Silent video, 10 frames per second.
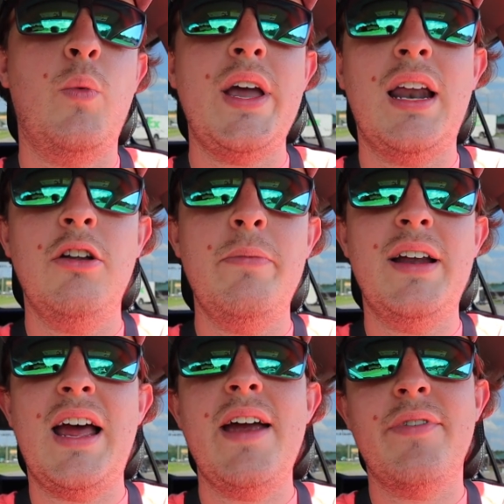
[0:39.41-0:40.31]
we got a little bit
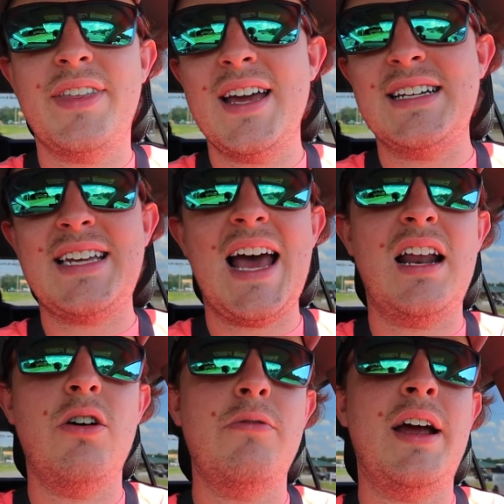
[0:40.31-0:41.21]
of everything
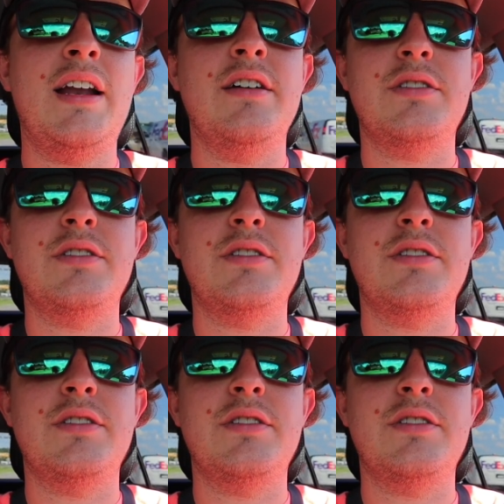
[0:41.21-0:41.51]
tied on right now,